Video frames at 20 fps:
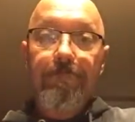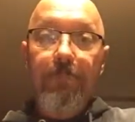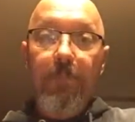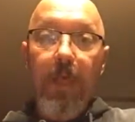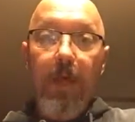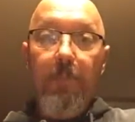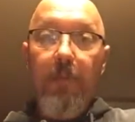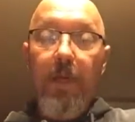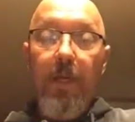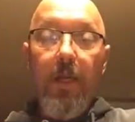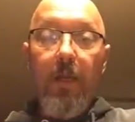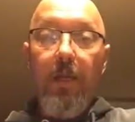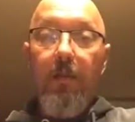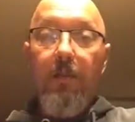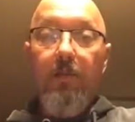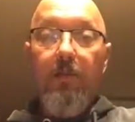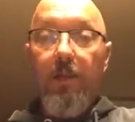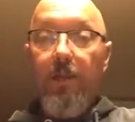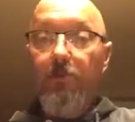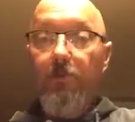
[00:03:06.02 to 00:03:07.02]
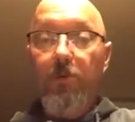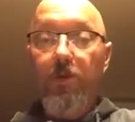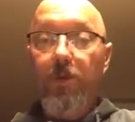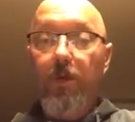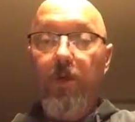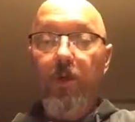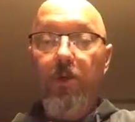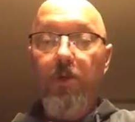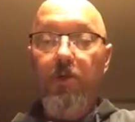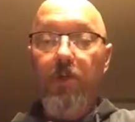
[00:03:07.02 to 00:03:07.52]
diabetic, that's
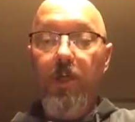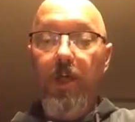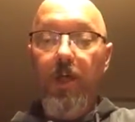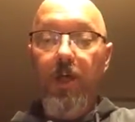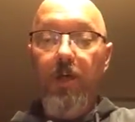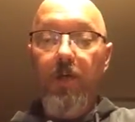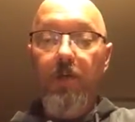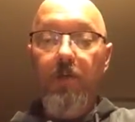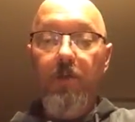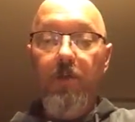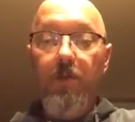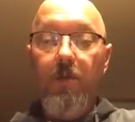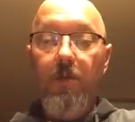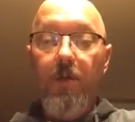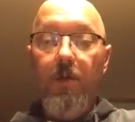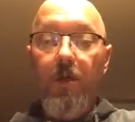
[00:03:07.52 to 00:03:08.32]
really all she has.